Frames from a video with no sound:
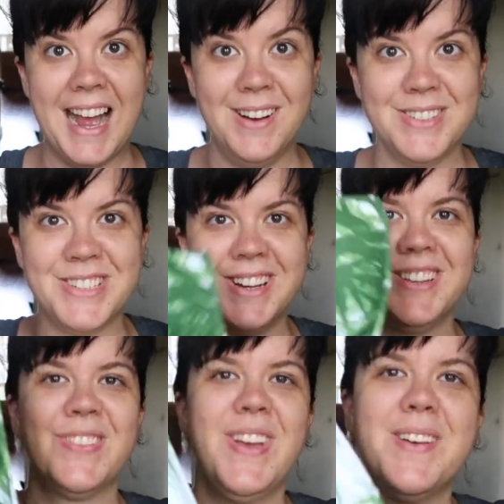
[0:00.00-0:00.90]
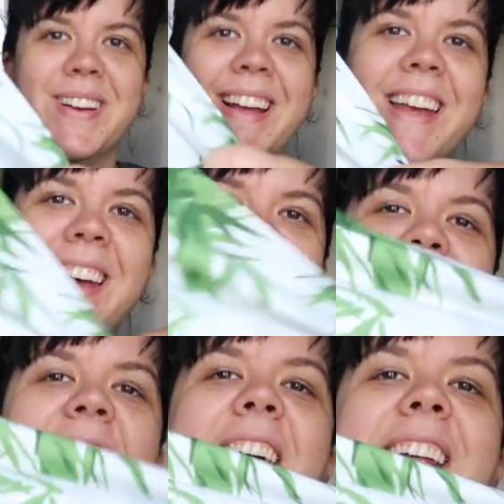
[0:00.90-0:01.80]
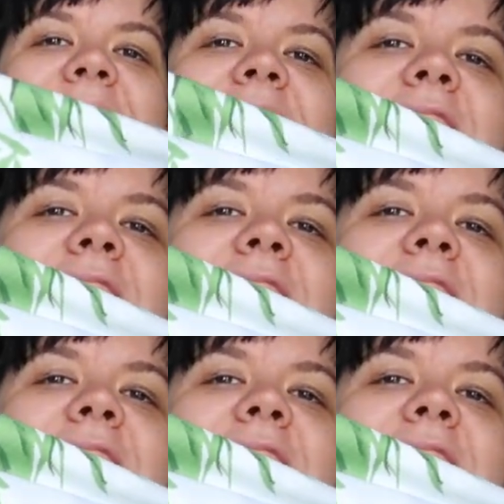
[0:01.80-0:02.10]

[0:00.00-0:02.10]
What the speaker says: I will show you this fabric. It is